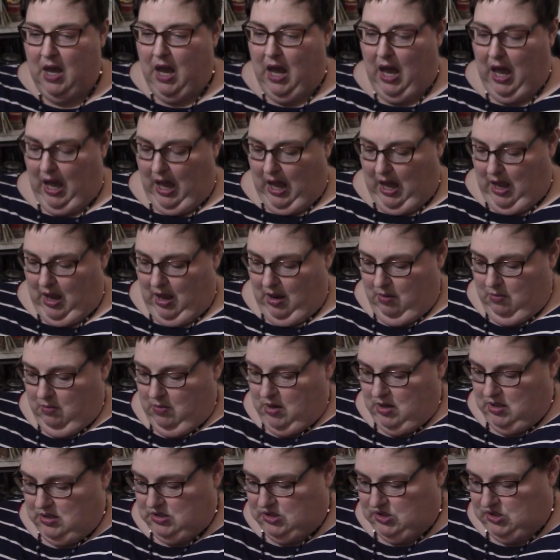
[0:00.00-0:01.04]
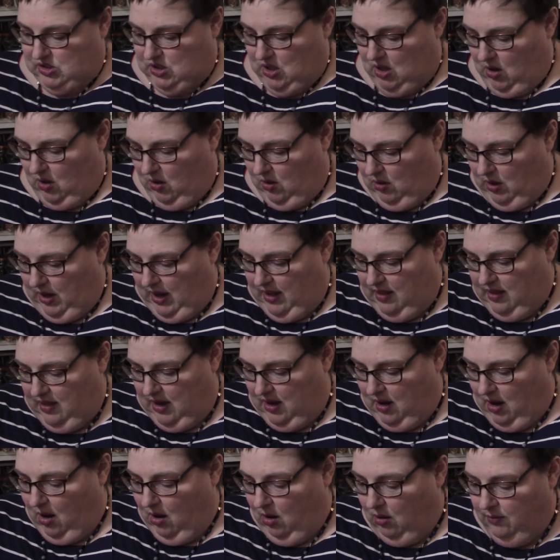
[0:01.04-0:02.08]
Um, so, and
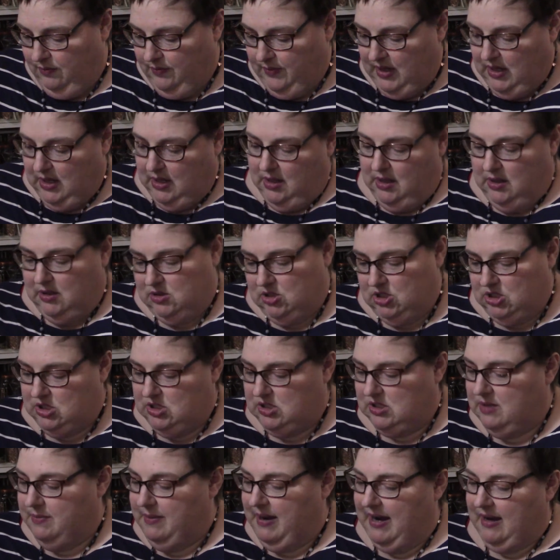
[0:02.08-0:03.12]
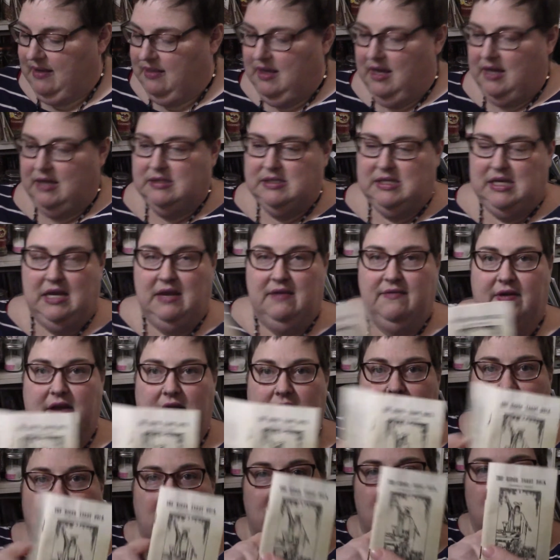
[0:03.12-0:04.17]
then, oh, just to make things
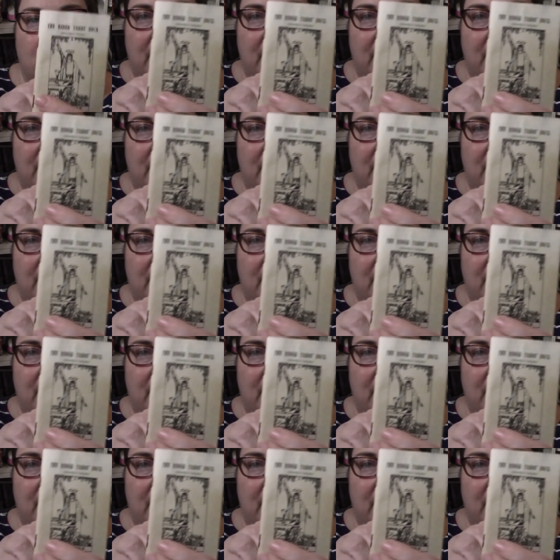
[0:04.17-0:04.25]
even, here